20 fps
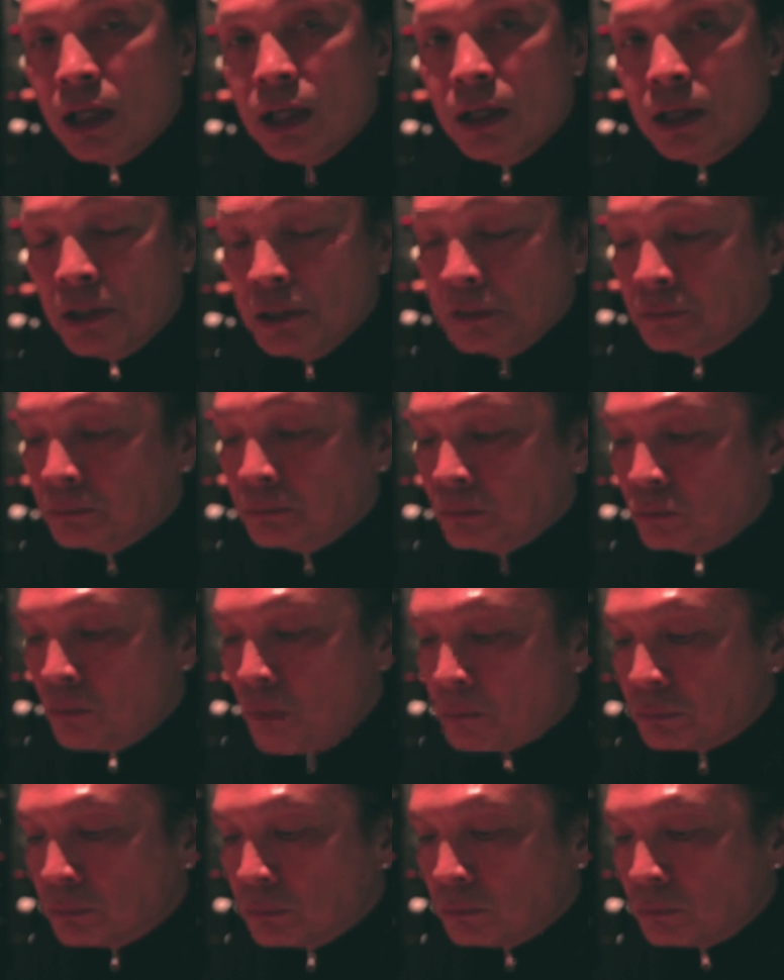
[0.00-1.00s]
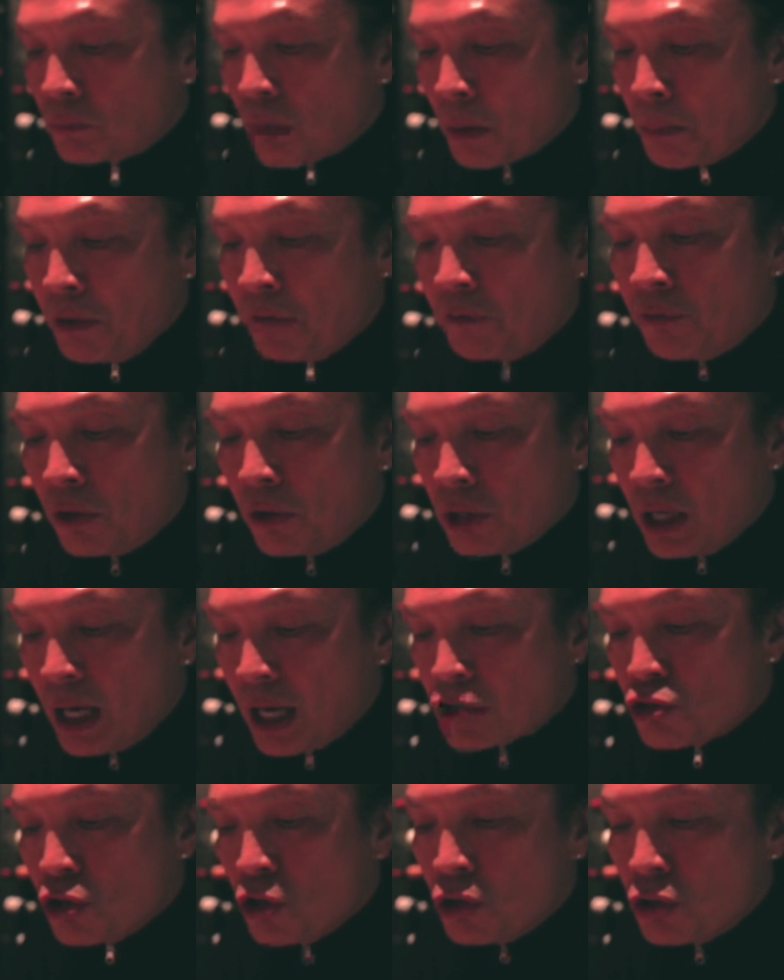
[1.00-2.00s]
lily. Before they
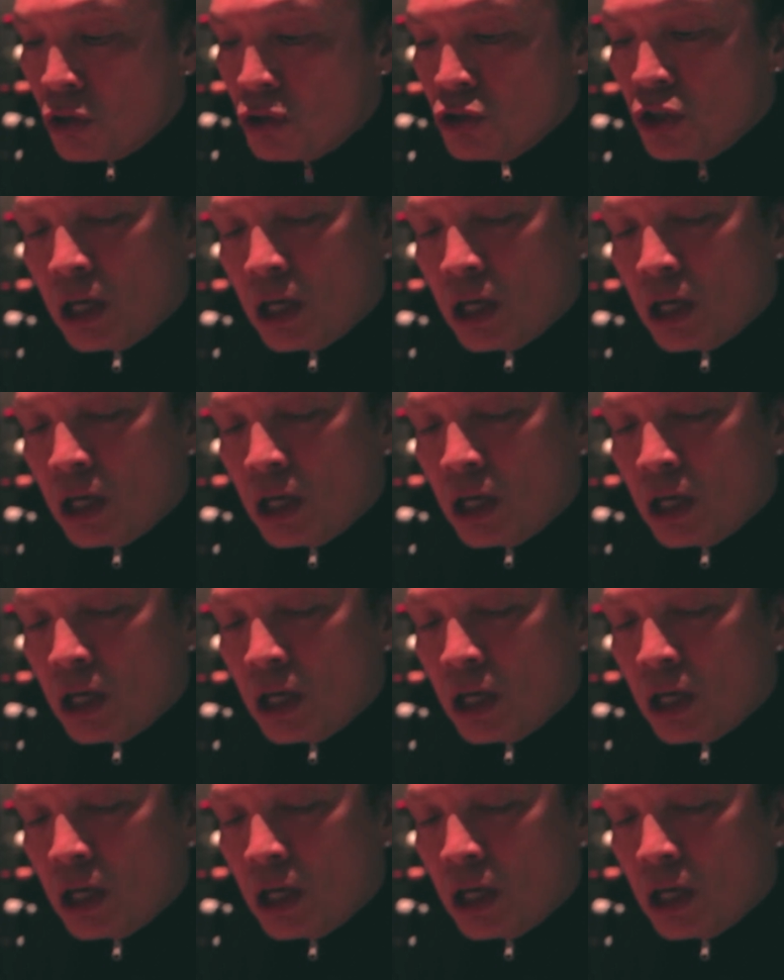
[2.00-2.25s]
actually turn